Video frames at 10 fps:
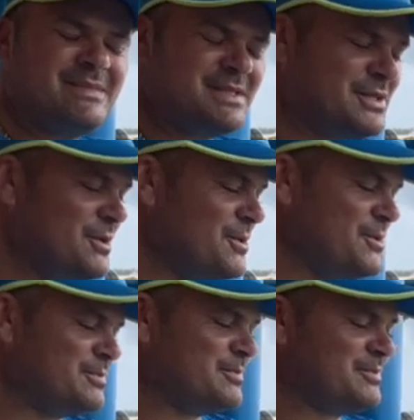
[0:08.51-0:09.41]
Sure.
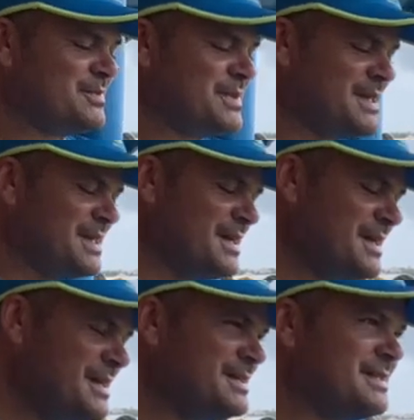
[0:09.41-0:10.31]

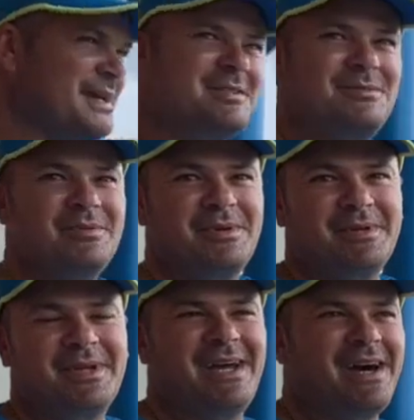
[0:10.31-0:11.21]
It's nice to be
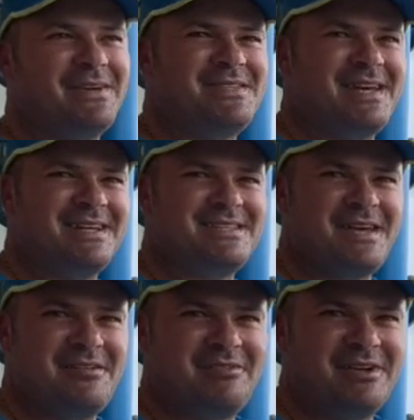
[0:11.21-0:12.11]
outside
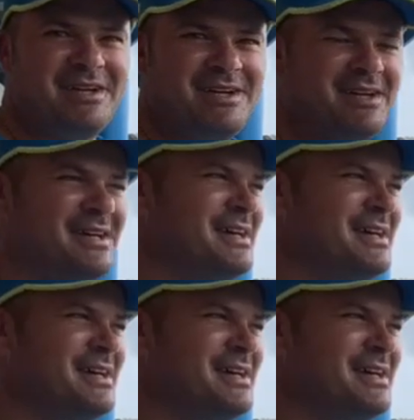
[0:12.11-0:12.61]
South Africa.